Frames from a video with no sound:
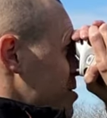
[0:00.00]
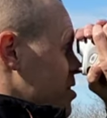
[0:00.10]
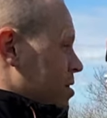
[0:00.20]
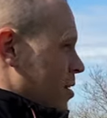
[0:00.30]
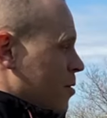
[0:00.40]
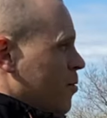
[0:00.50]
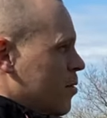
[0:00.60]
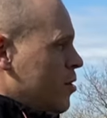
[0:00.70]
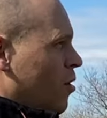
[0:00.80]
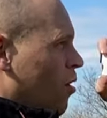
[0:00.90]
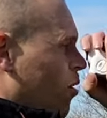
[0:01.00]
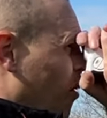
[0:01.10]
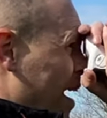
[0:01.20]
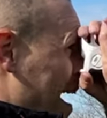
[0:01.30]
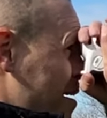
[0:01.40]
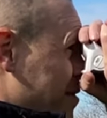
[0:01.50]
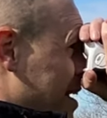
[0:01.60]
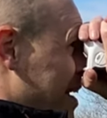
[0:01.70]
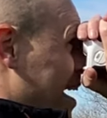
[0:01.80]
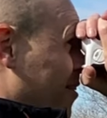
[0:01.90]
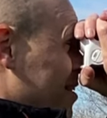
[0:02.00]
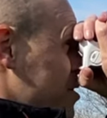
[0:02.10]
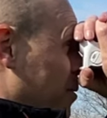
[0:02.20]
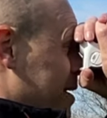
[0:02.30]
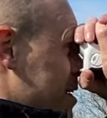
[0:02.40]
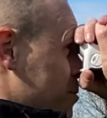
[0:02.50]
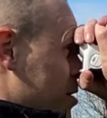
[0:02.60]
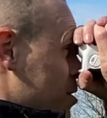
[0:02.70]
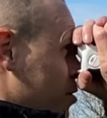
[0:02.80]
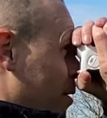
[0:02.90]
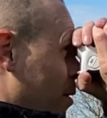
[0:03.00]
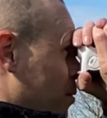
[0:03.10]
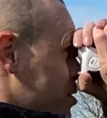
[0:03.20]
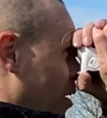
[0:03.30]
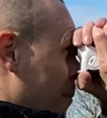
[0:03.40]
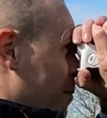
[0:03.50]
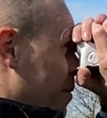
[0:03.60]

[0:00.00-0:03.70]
still not quite having it yet on this one here. So we're gonna try it one more time.